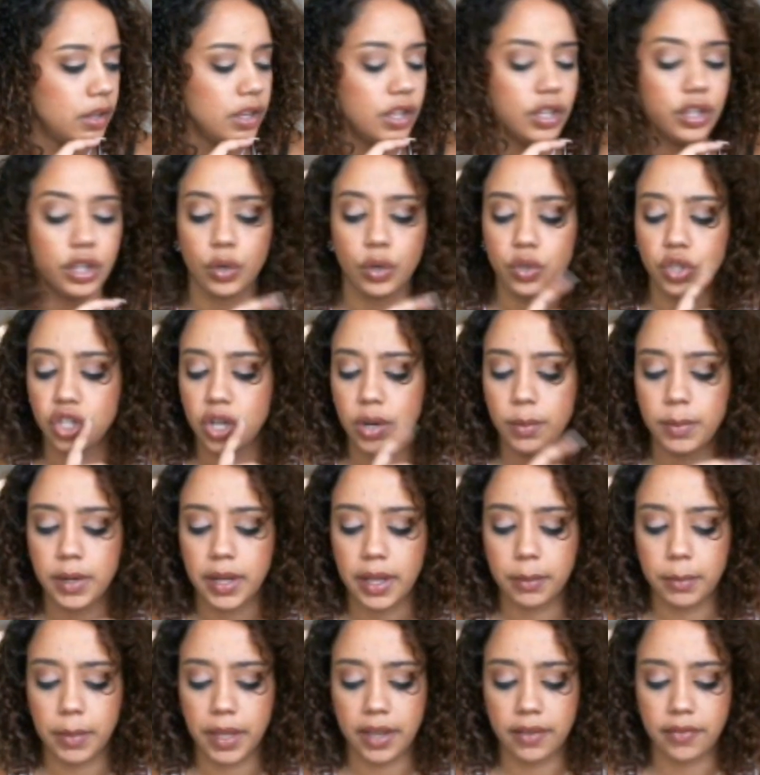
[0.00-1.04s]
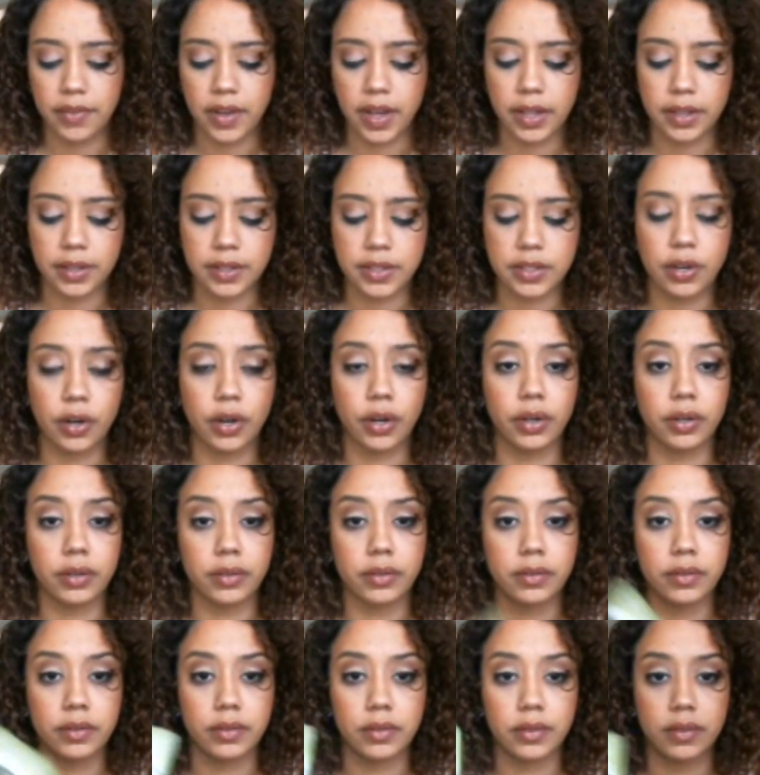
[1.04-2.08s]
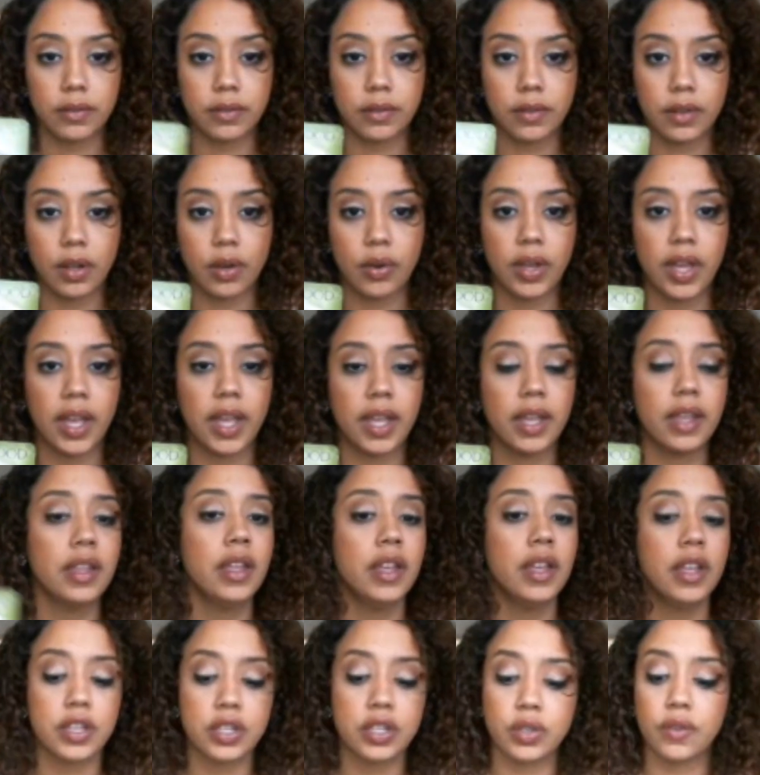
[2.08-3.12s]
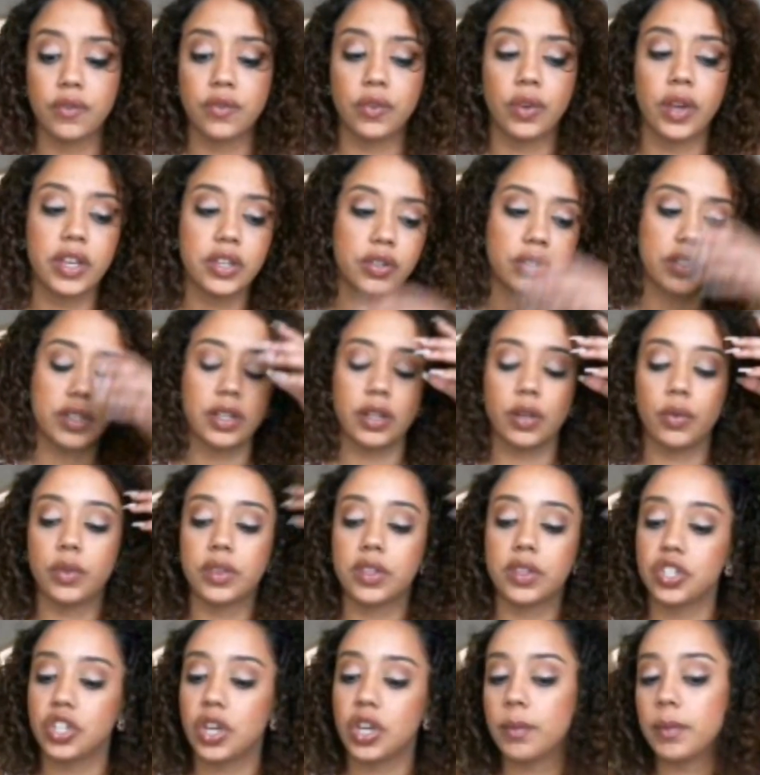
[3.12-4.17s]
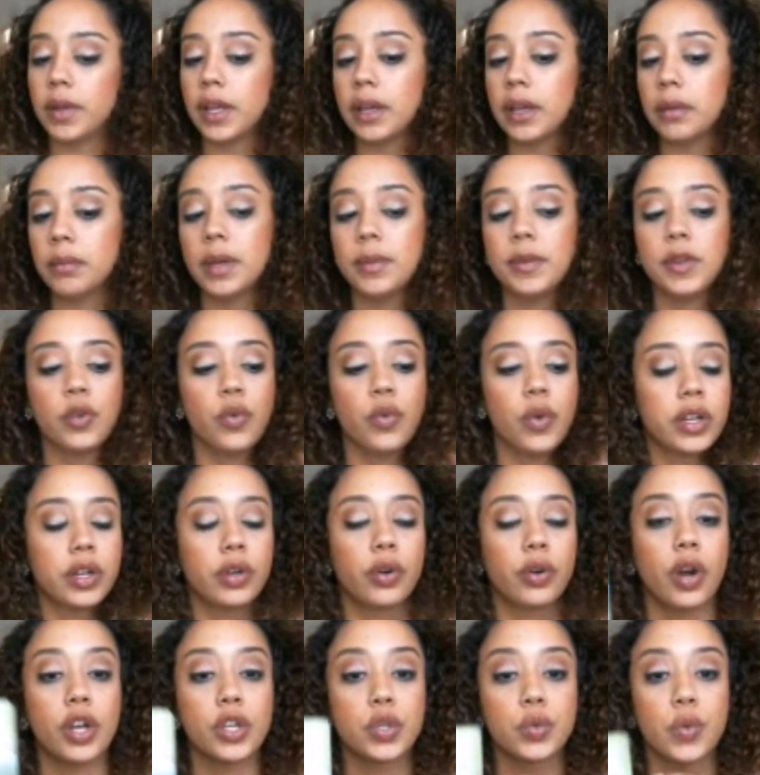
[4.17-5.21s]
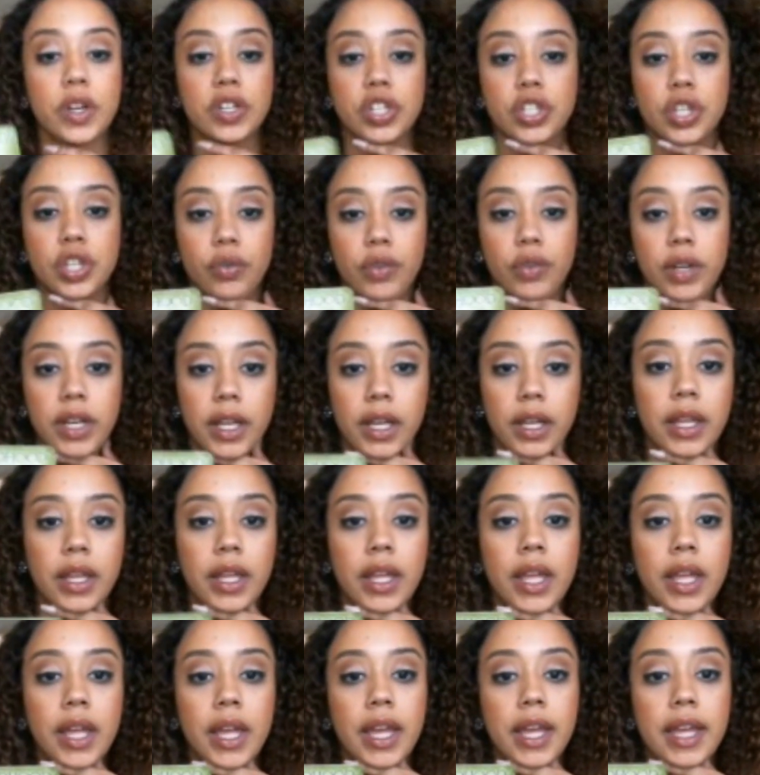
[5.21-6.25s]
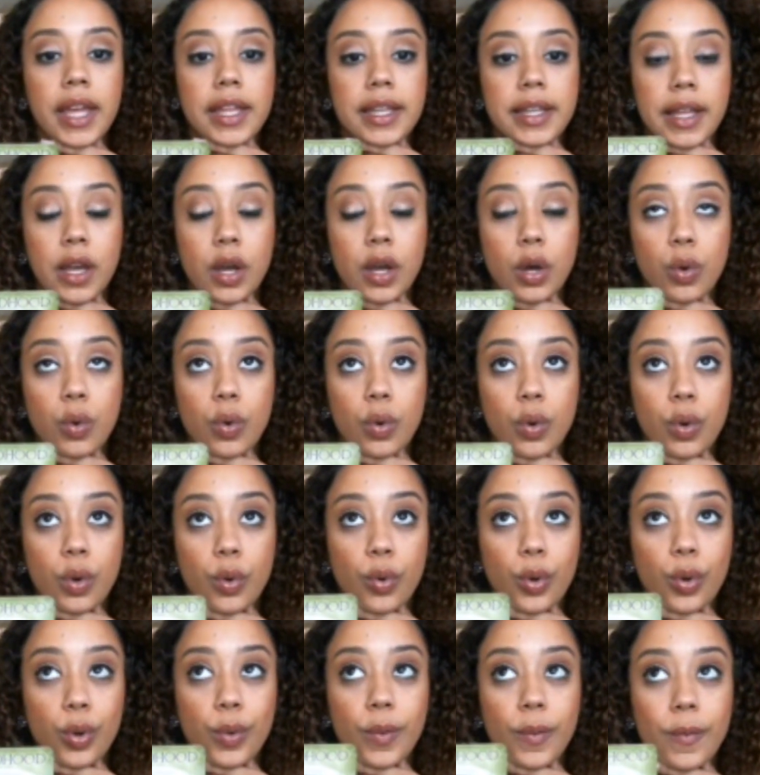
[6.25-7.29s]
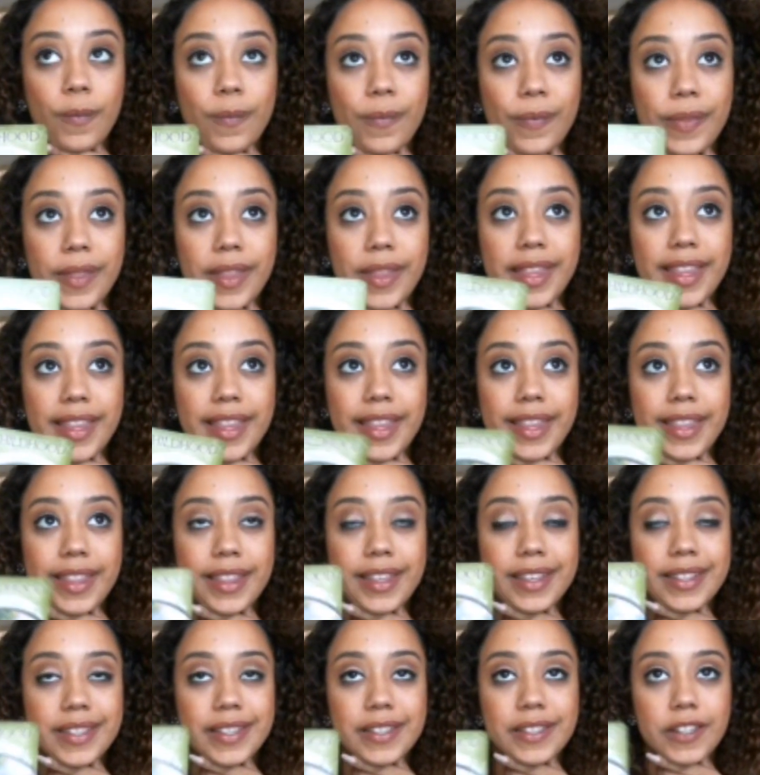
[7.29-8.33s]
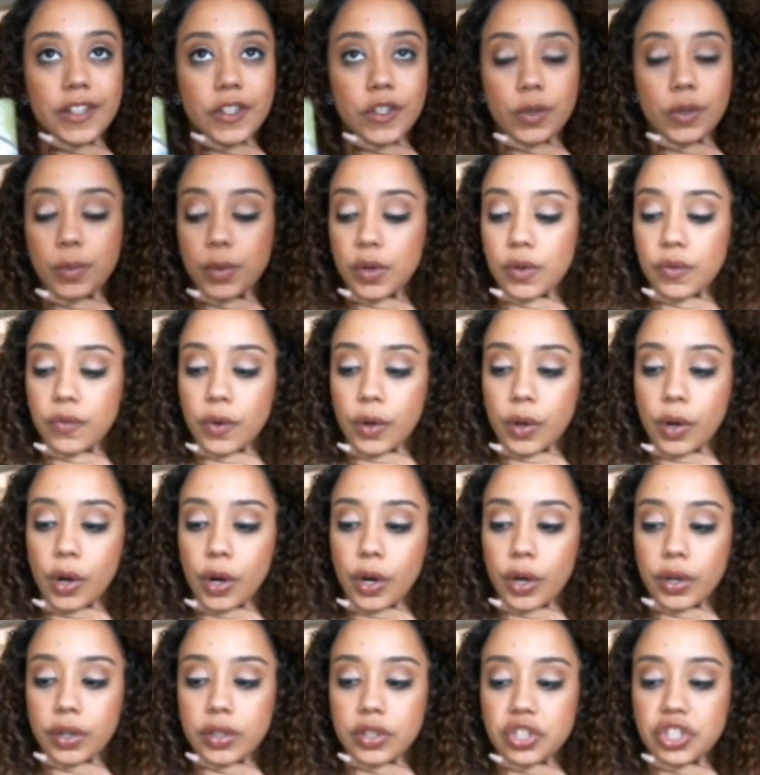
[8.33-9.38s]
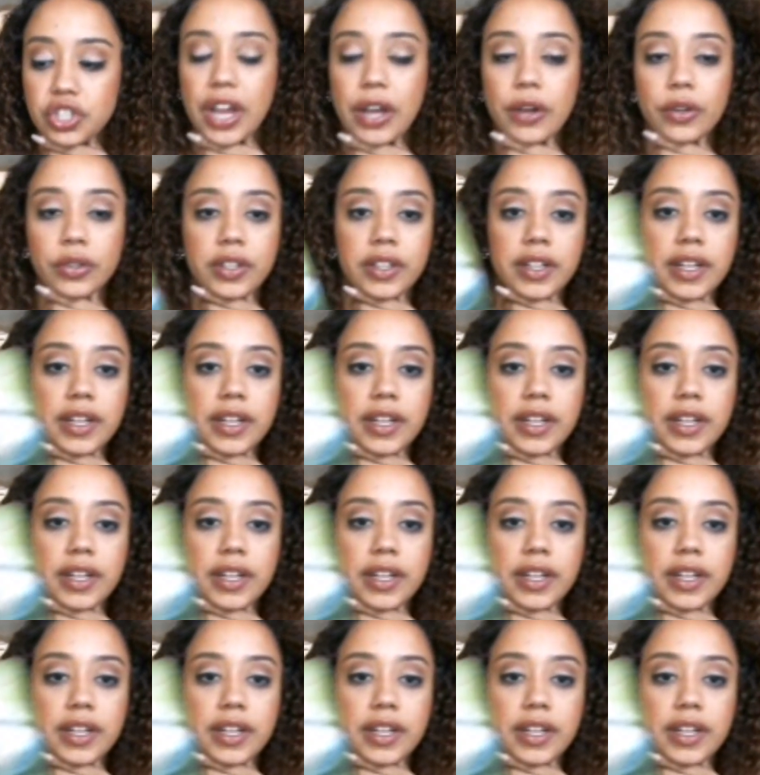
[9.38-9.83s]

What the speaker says: No, Gemini may have gotten this card. Okay. So if you guys are dealing with the Gemini, maybe you want to cross-watch their reading. Now, this is such a beautiful card. Childhood